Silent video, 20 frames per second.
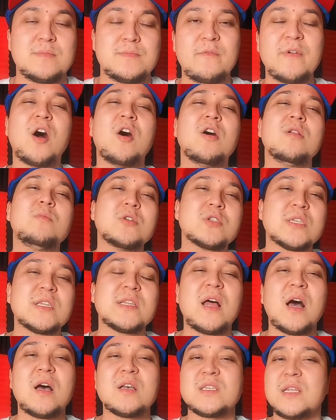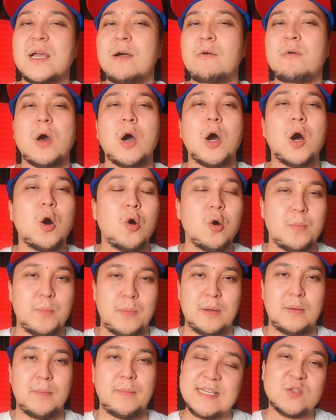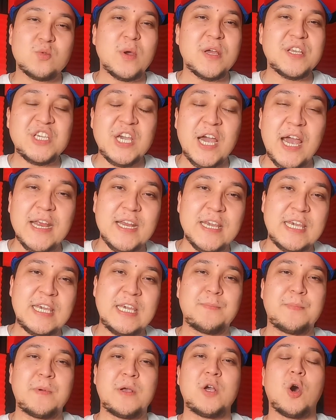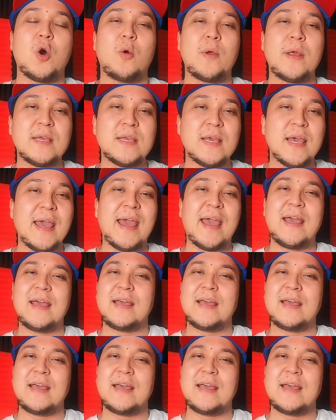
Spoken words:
We almost lost our hope. That's why China keep going.